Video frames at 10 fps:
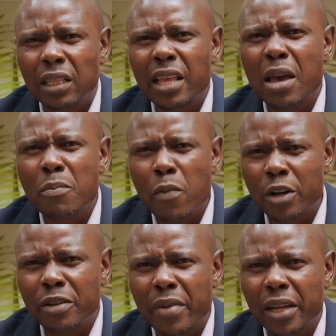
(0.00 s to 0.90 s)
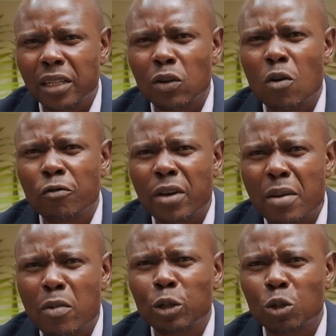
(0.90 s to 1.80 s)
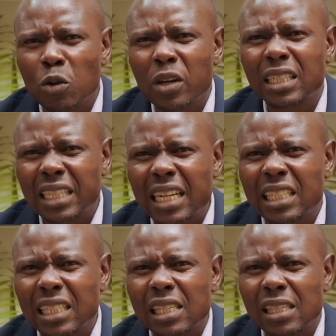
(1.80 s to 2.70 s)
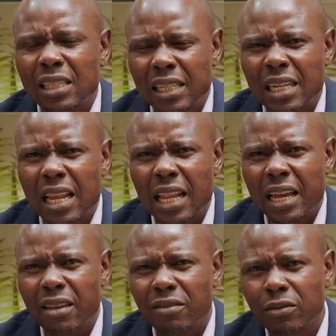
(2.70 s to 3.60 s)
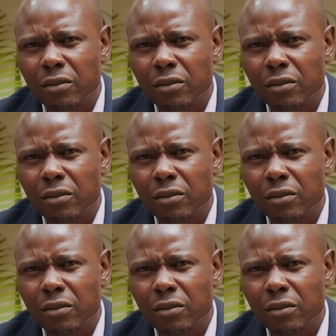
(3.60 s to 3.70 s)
the embodiment of emotional intelligence still alive.